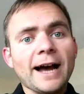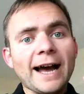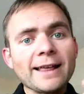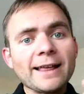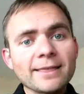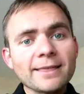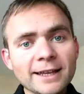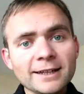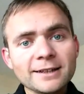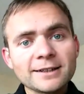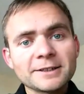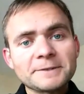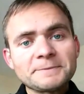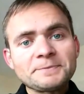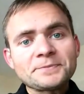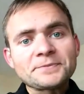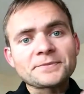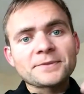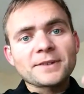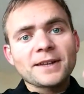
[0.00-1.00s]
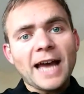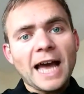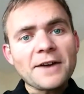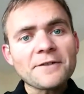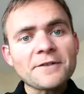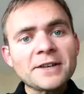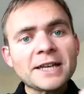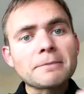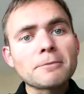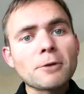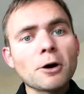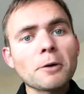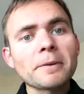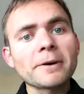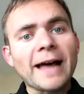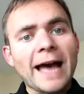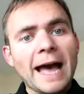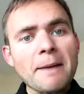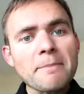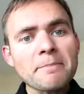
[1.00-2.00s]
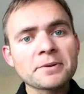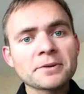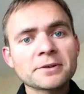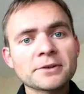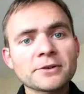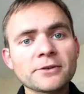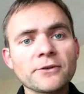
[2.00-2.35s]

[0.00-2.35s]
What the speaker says: I think having a mobile app